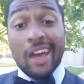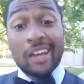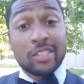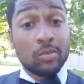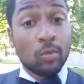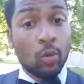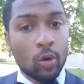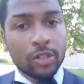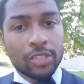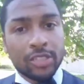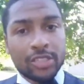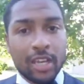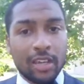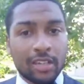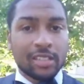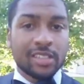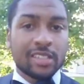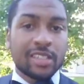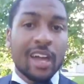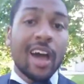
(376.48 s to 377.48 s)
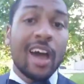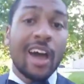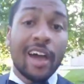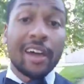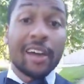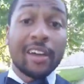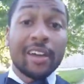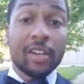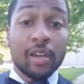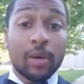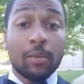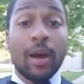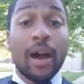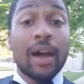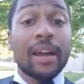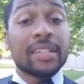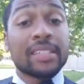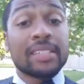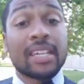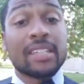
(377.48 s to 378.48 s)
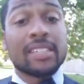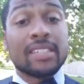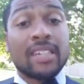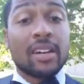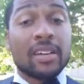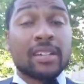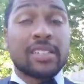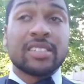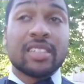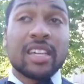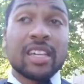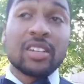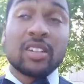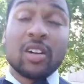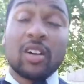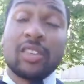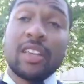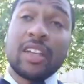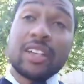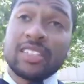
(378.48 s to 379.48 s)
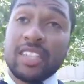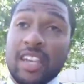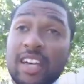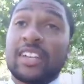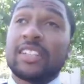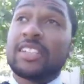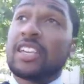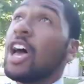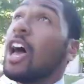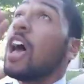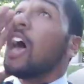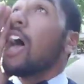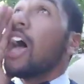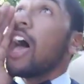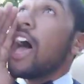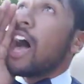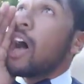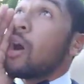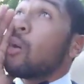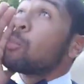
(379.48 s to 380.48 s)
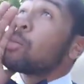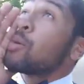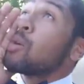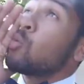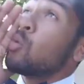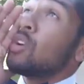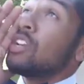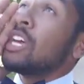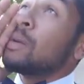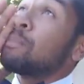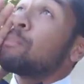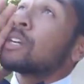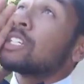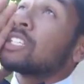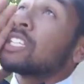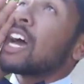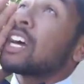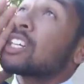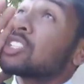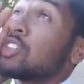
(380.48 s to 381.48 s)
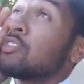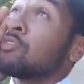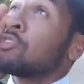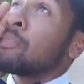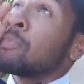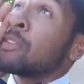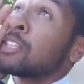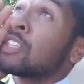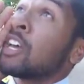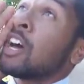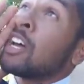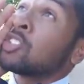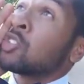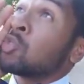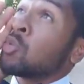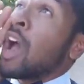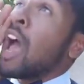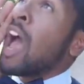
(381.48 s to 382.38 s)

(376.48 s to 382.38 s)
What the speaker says: As more cells die, your body sends out a signal that says, "Help! We need protection from the sun's